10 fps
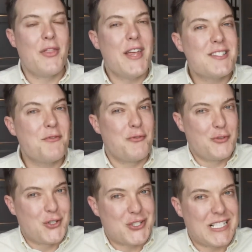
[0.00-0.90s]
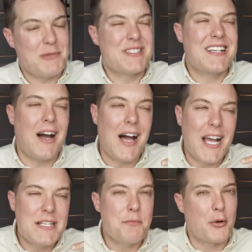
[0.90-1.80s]
This, unfortunately, was
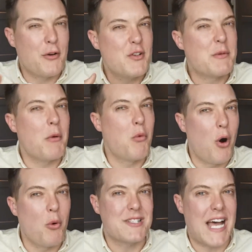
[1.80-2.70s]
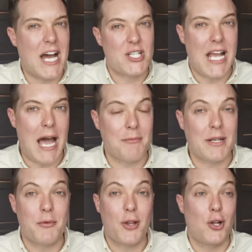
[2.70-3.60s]
kind of proven to be what was actually
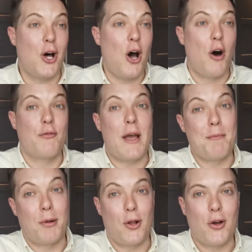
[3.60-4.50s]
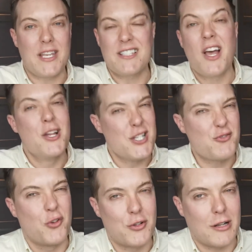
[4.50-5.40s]
happening with a lot of employees,
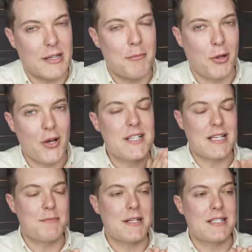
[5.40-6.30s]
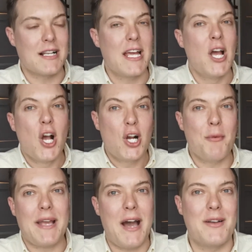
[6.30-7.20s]
disgruntled employees, admittedly,
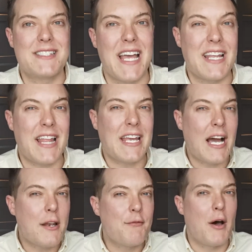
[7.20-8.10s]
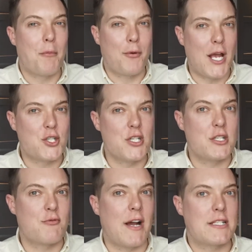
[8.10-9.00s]
coming out and saying they kind of felt pressured
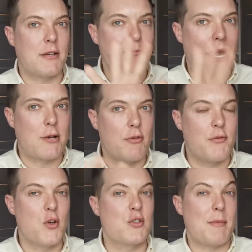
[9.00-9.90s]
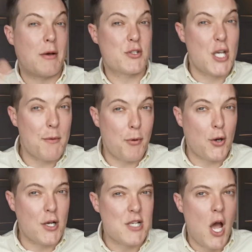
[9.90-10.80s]
into writing bad reviews about certain
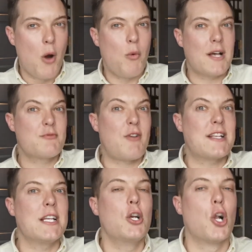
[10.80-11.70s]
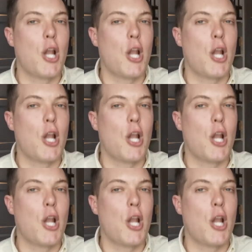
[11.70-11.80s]
products whilst writing